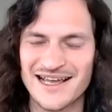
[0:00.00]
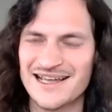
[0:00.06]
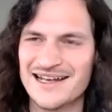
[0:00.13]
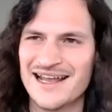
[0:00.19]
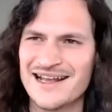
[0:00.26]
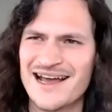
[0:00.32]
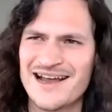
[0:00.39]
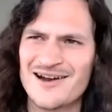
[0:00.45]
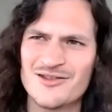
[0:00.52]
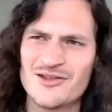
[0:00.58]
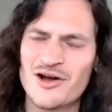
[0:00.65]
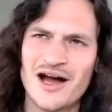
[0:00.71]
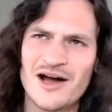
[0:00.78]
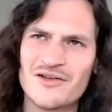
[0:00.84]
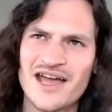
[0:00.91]
And I don't
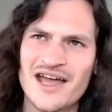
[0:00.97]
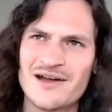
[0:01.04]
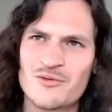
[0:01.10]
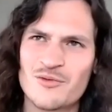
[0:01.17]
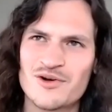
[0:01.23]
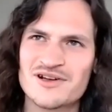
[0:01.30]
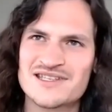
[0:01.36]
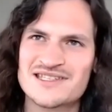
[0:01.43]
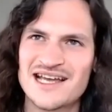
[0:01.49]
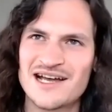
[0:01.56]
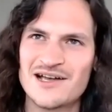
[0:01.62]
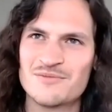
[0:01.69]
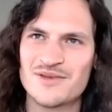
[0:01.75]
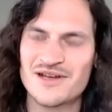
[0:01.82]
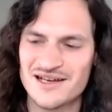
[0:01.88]
know how that works out,
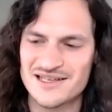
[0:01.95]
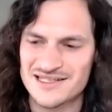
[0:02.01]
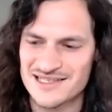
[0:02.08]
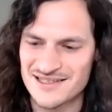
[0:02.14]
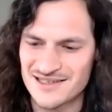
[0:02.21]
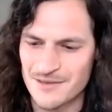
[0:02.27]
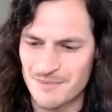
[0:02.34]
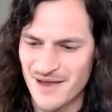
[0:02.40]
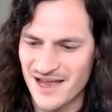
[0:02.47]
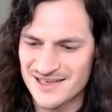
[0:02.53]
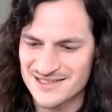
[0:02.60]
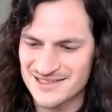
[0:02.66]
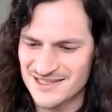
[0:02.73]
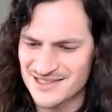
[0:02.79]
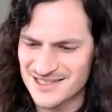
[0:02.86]
because in the
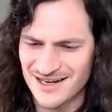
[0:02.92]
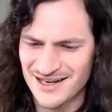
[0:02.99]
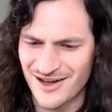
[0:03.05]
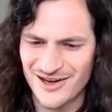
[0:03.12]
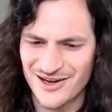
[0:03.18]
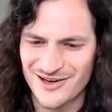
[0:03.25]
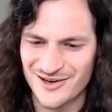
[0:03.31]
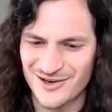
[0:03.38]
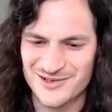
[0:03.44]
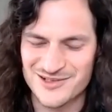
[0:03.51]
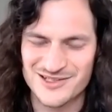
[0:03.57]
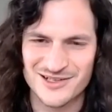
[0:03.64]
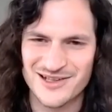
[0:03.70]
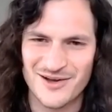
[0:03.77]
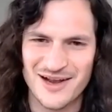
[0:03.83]
past they said auditors
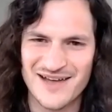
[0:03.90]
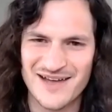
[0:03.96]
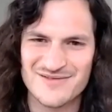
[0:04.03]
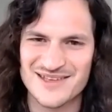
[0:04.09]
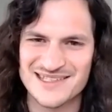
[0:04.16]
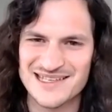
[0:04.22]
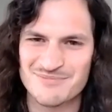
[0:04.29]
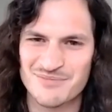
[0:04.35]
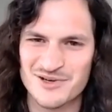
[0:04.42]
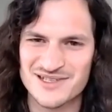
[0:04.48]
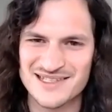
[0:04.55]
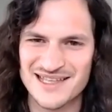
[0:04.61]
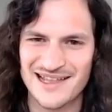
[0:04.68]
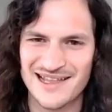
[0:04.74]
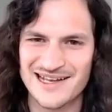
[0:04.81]
don't have the same
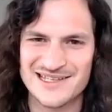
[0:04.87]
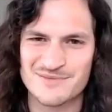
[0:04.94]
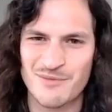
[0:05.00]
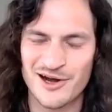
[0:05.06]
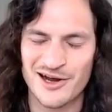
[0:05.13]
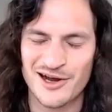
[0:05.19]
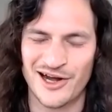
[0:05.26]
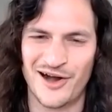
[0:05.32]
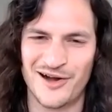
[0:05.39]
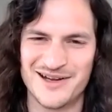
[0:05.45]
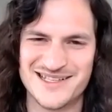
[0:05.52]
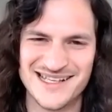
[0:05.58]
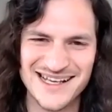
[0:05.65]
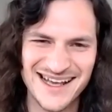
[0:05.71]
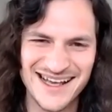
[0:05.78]
personality as marketers.